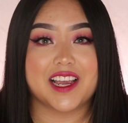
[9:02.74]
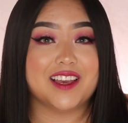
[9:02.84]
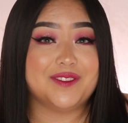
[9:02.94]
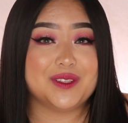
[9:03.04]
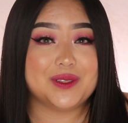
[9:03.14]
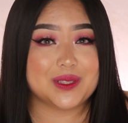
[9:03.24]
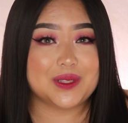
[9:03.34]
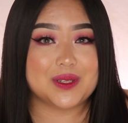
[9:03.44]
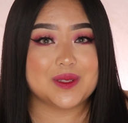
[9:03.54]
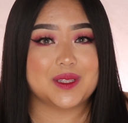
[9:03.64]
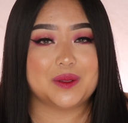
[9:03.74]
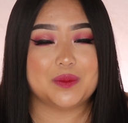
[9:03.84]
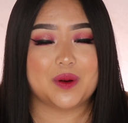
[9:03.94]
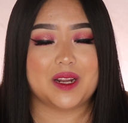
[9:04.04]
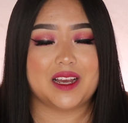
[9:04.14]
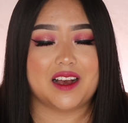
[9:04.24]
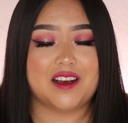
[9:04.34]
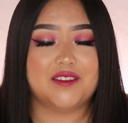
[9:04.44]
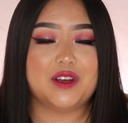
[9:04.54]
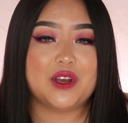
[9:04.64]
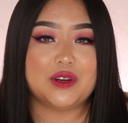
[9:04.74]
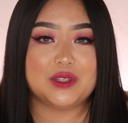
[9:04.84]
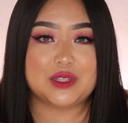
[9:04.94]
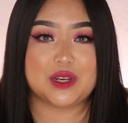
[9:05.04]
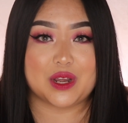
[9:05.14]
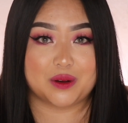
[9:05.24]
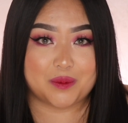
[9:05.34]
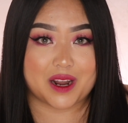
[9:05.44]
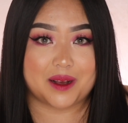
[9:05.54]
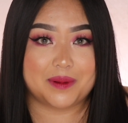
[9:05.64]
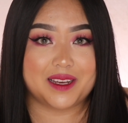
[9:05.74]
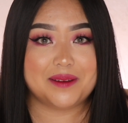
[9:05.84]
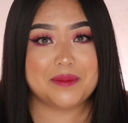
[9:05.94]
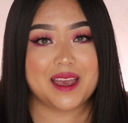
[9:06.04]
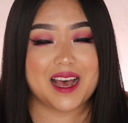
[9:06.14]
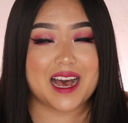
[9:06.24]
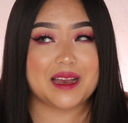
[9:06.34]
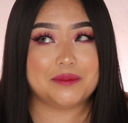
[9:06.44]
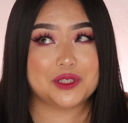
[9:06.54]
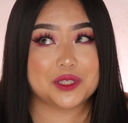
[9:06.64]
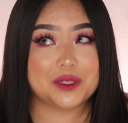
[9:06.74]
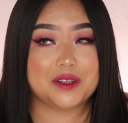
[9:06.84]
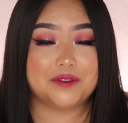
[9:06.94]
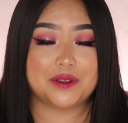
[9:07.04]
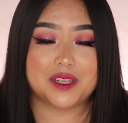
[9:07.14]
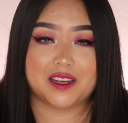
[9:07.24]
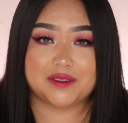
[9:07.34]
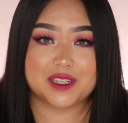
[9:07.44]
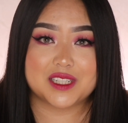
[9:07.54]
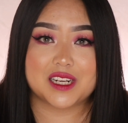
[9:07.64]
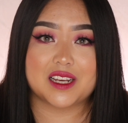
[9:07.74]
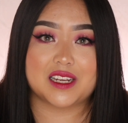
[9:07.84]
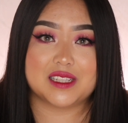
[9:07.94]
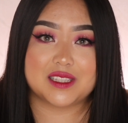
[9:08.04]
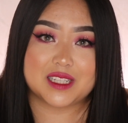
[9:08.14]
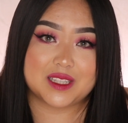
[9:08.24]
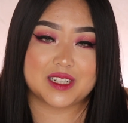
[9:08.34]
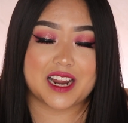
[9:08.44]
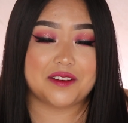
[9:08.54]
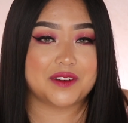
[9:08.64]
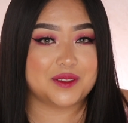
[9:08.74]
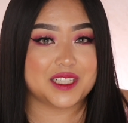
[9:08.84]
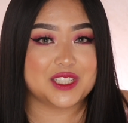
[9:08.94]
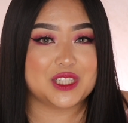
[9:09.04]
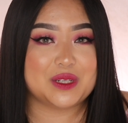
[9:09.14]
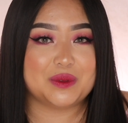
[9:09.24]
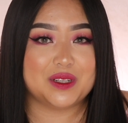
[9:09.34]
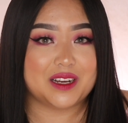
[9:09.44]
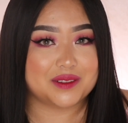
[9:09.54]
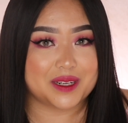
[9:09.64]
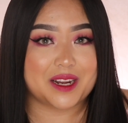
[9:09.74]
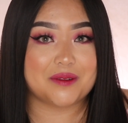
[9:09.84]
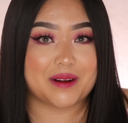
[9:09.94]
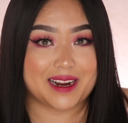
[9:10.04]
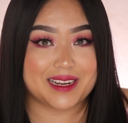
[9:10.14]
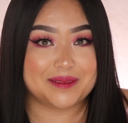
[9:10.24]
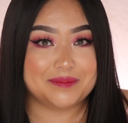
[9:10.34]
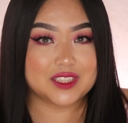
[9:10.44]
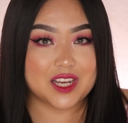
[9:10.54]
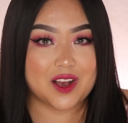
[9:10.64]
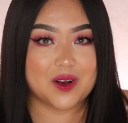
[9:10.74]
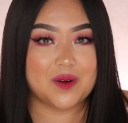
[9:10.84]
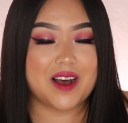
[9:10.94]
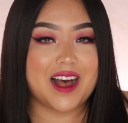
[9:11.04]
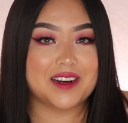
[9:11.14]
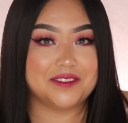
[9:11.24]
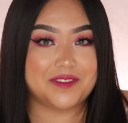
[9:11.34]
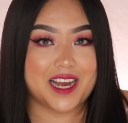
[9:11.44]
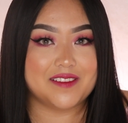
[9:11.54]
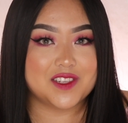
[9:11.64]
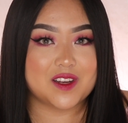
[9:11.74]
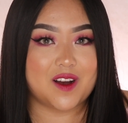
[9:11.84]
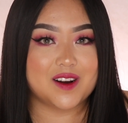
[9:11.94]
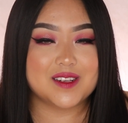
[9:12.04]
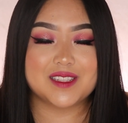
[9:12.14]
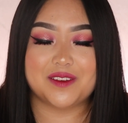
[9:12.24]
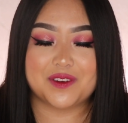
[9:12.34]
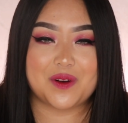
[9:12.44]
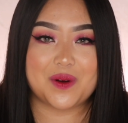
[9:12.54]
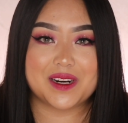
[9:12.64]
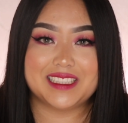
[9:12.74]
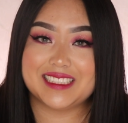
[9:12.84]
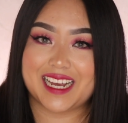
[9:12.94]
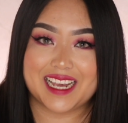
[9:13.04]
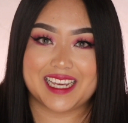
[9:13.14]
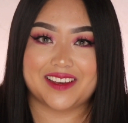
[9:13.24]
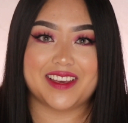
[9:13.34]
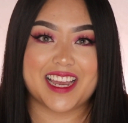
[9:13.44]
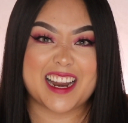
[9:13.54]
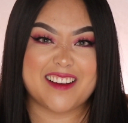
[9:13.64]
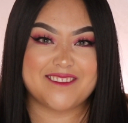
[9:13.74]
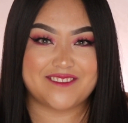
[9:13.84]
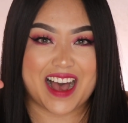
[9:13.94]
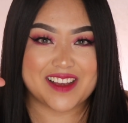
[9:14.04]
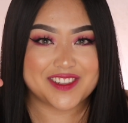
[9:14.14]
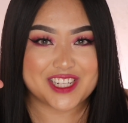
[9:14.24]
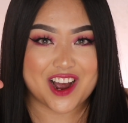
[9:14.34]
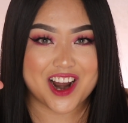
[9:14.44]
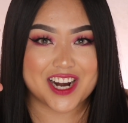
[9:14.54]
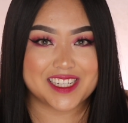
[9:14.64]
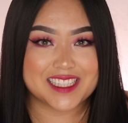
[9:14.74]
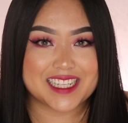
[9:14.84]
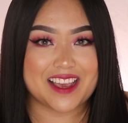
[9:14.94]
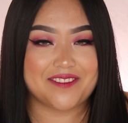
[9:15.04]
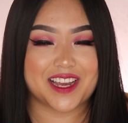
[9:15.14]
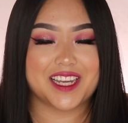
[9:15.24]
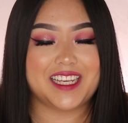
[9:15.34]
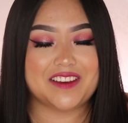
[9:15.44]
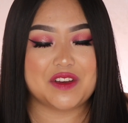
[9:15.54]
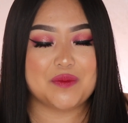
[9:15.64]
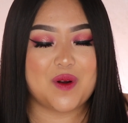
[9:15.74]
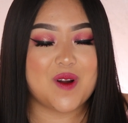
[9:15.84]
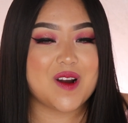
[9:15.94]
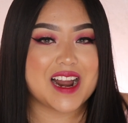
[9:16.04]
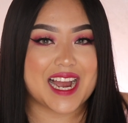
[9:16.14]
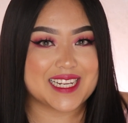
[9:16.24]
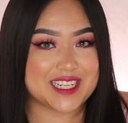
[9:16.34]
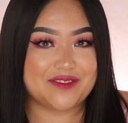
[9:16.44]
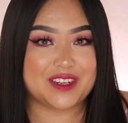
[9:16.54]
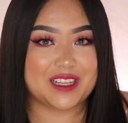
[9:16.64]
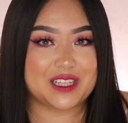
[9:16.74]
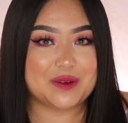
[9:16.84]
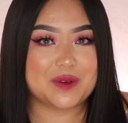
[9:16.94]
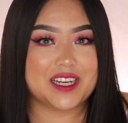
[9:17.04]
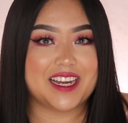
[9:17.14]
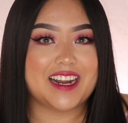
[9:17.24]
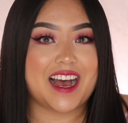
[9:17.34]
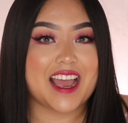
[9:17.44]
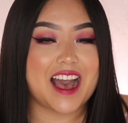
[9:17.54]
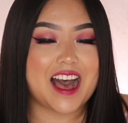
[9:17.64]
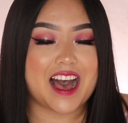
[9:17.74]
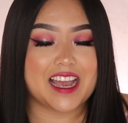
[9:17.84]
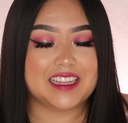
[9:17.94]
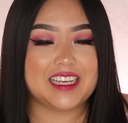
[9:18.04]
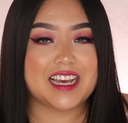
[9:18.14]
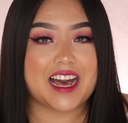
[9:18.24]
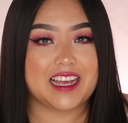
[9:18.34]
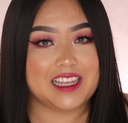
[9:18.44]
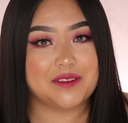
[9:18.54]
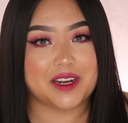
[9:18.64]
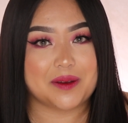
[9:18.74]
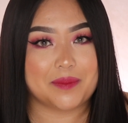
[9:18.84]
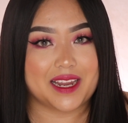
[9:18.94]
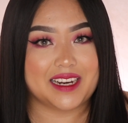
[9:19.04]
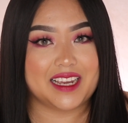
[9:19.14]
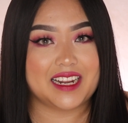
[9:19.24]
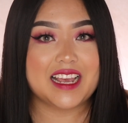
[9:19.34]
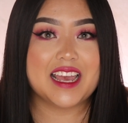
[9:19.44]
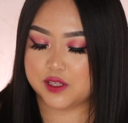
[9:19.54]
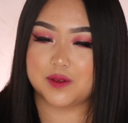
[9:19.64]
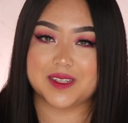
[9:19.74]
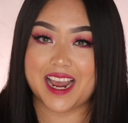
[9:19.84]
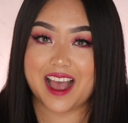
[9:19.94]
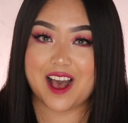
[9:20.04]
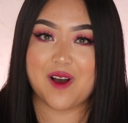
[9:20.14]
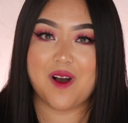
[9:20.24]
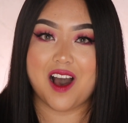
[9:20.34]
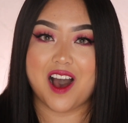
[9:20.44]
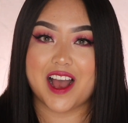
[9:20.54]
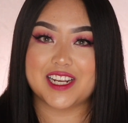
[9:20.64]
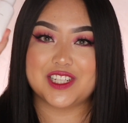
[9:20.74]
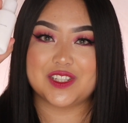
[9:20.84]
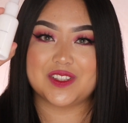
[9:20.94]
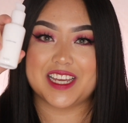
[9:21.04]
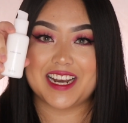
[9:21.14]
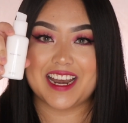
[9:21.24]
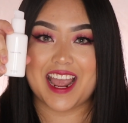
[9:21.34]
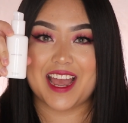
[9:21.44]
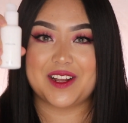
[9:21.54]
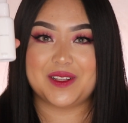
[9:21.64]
if you do use it the morning of, no problem. I'm sure a full coverage concealer and foundation will cover it right up. So out of 5 stars, of course, I give it 5 stars. If I could give it more, I definitely would. I highly recommend it. So now on to the Nano